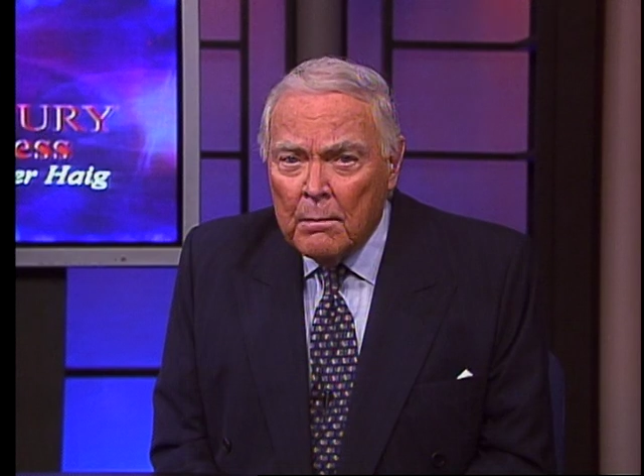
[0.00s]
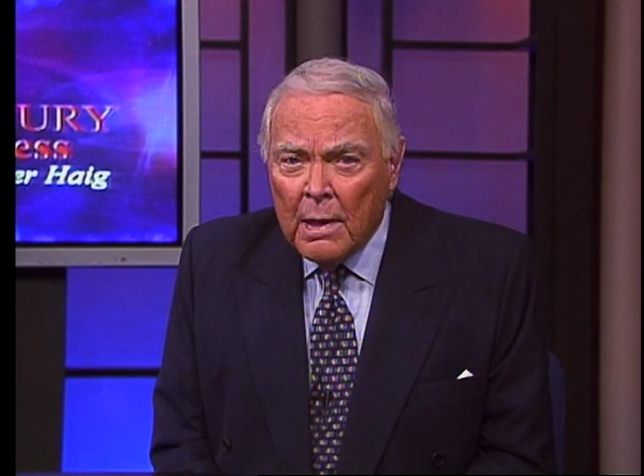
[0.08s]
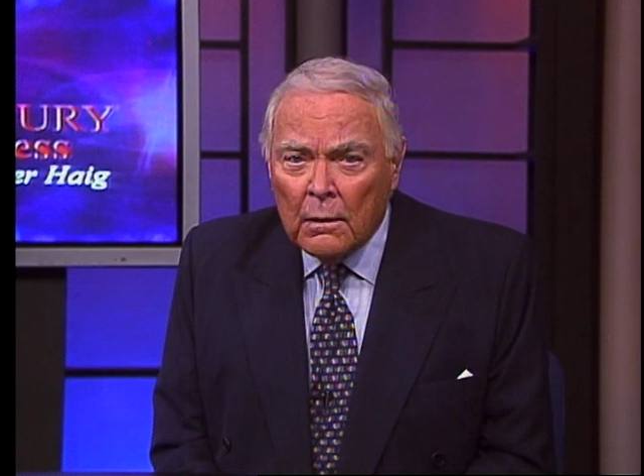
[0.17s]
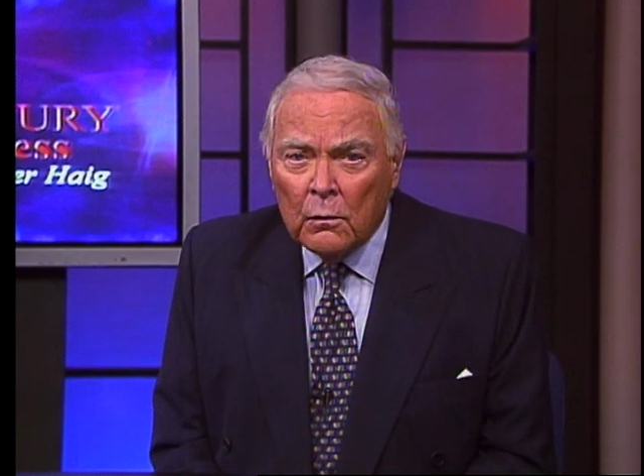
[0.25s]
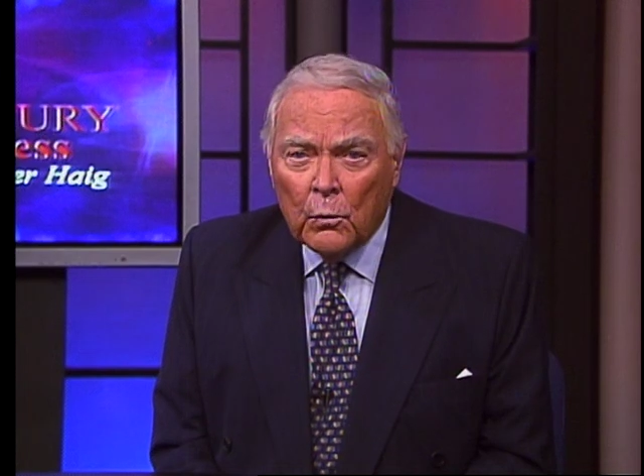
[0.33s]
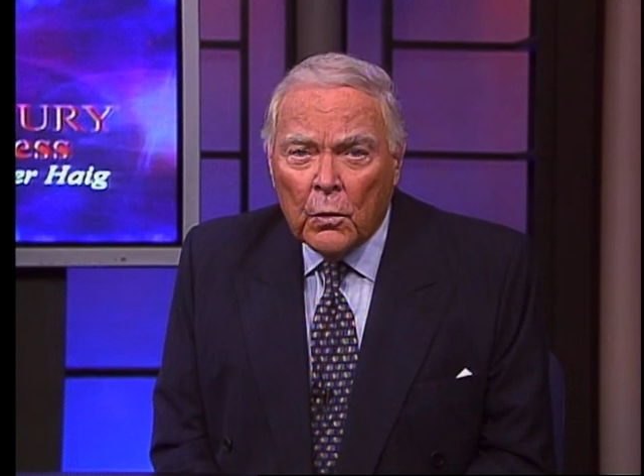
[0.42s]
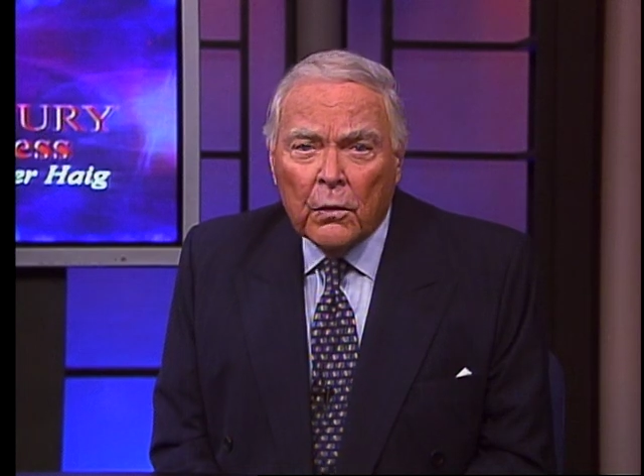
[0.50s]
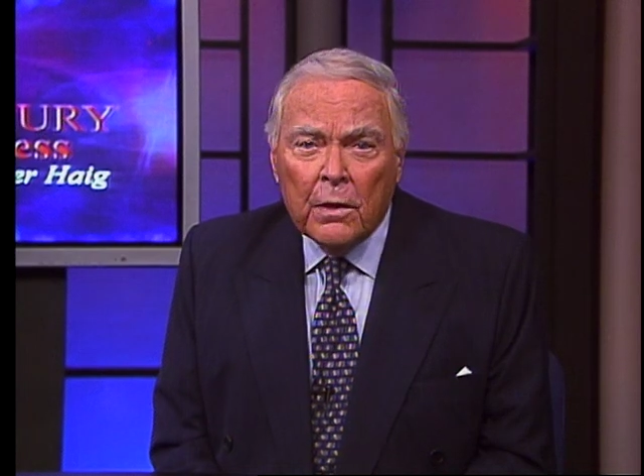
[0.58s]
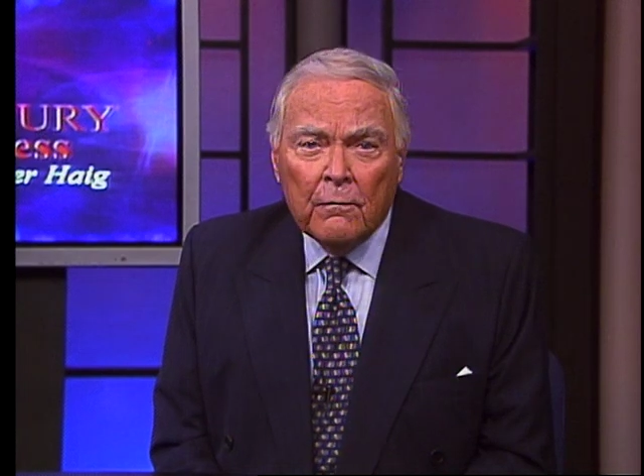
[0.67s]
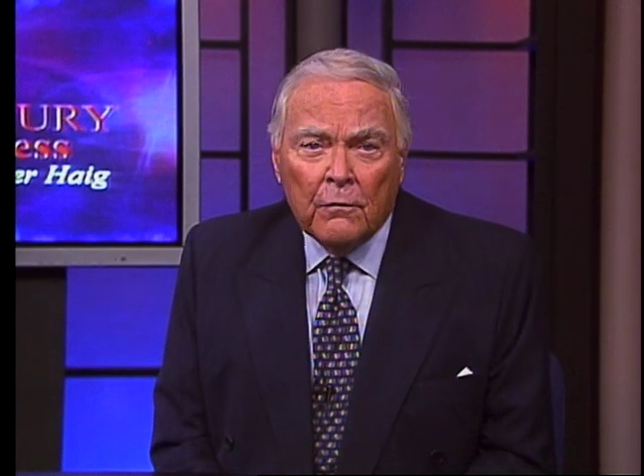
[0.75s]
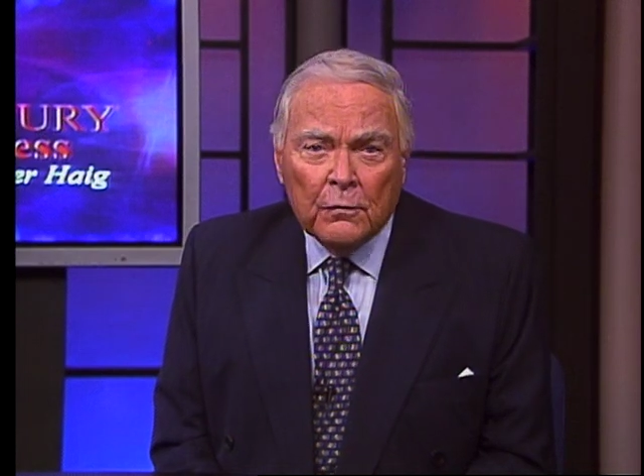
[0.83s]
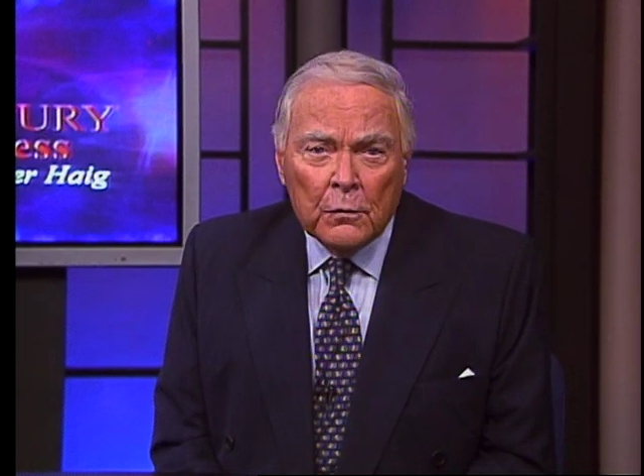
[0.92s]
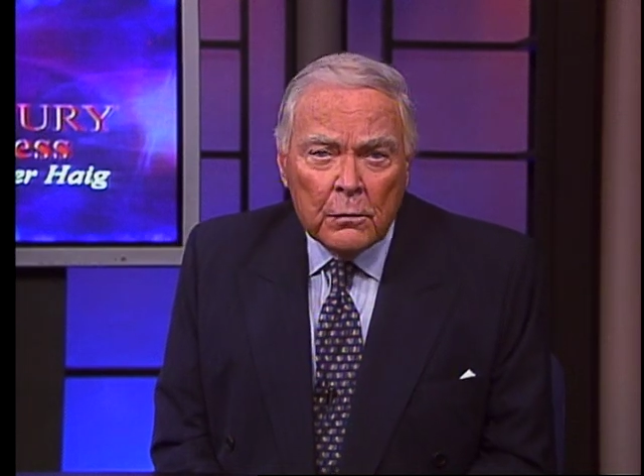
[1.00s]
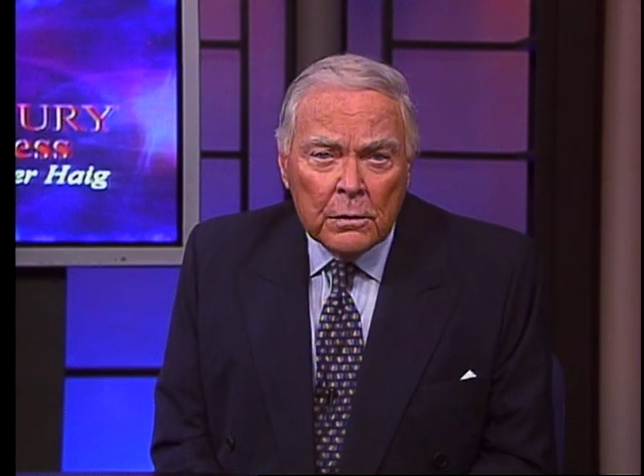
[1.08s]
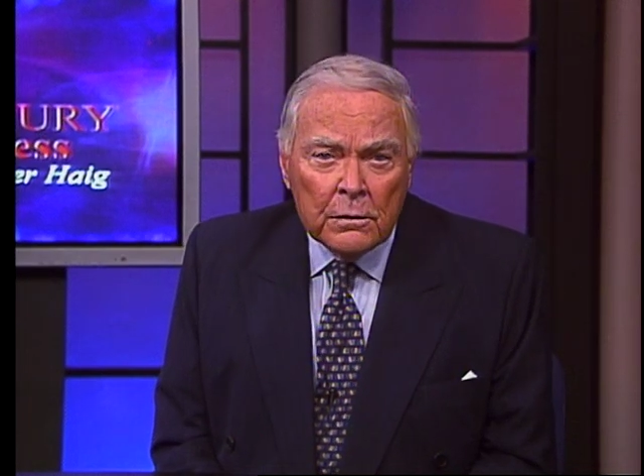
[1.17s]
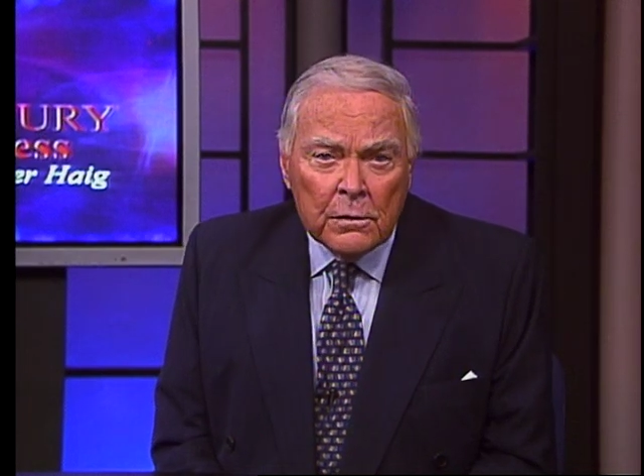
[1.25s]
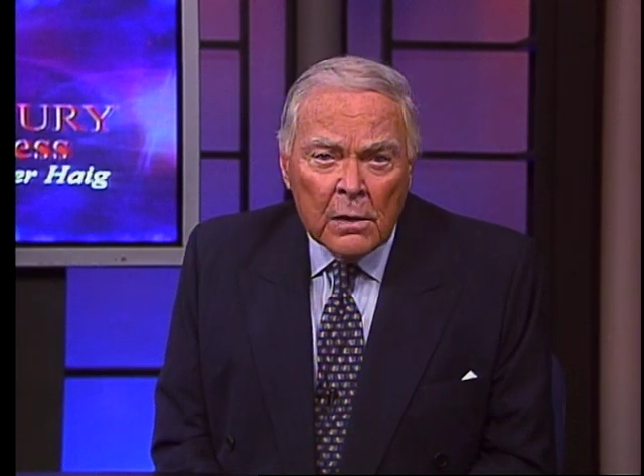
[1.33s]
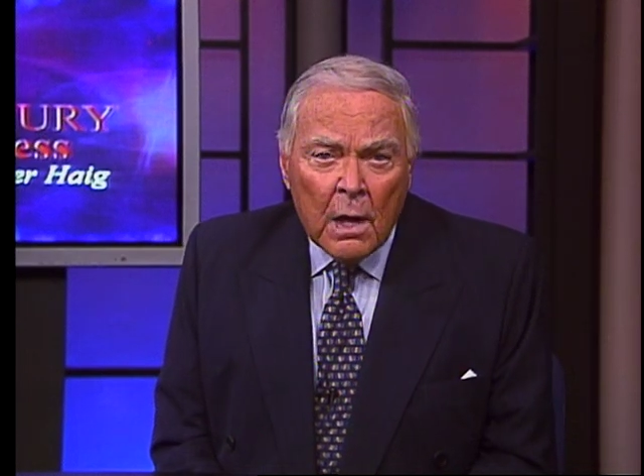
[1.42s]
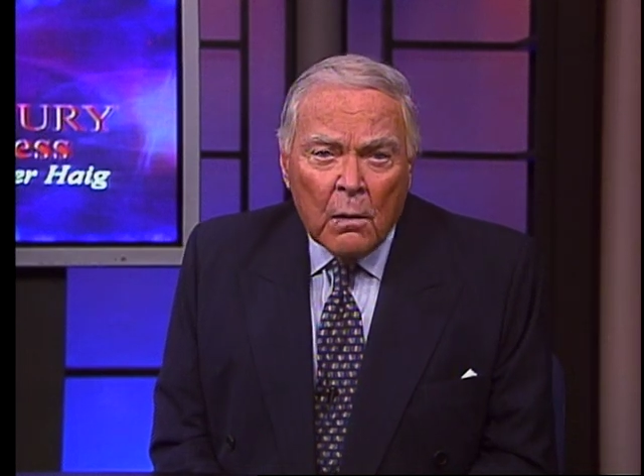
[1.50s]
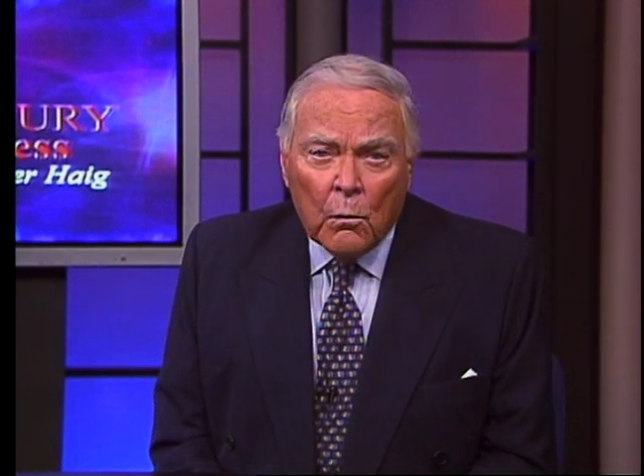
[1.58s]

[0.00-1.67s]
metalworking fluids